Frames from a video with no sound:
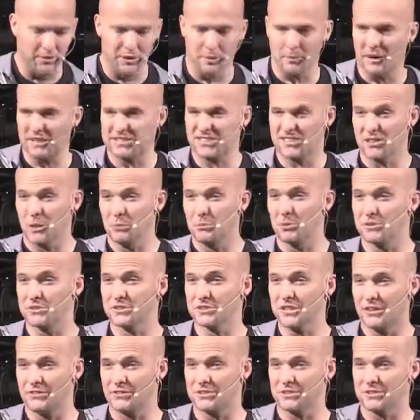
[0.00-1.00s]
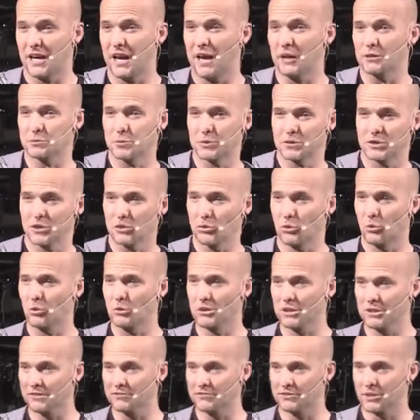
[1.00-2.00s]
They might stumble seven times, but the Lord will
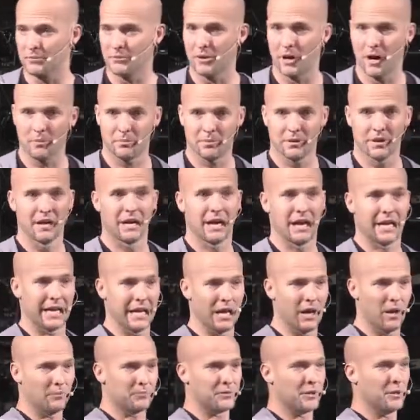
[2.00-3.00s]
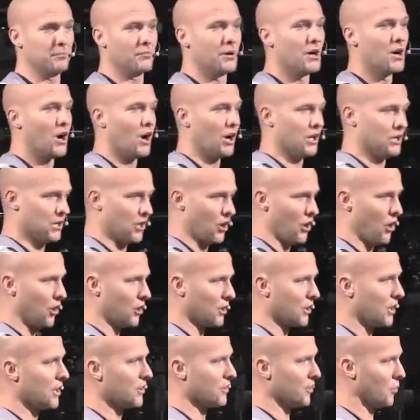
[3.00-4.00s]
lift them up and help them
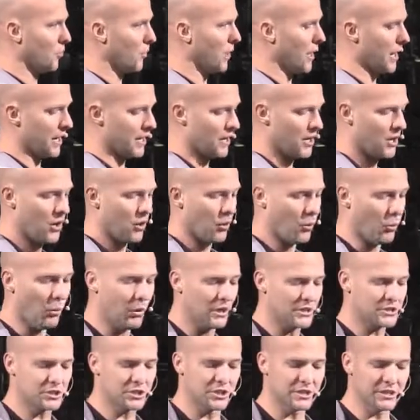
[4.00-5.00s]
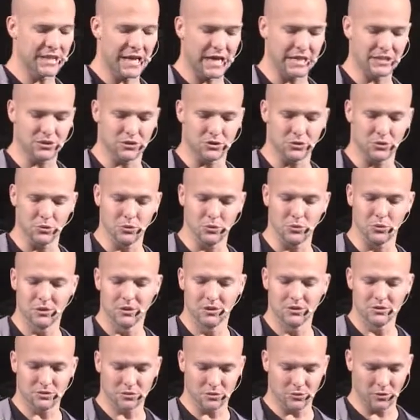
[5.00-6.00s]
along the way. What should that do
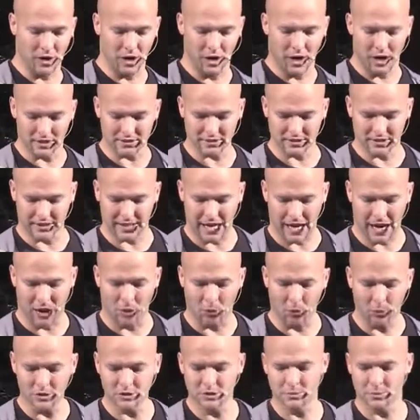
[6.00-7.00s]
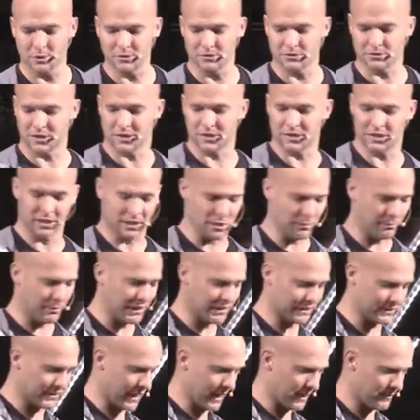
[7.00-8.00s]
to us? Like, how are we supposed to think
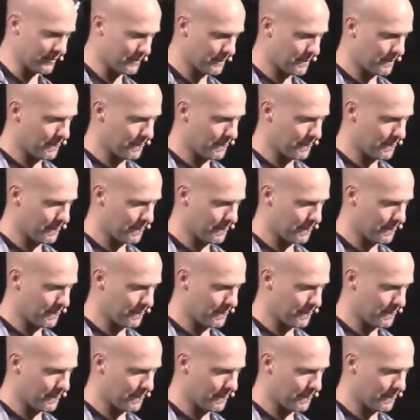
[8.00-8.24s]
about that?